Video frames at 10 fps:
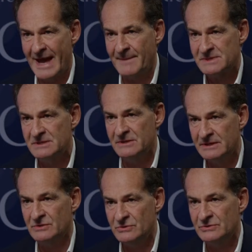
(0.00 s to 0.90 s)
absolutely
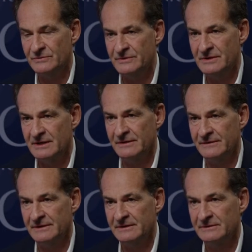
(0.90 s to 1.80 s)
crucial for the United
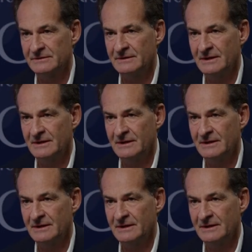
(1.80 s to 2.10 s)
States.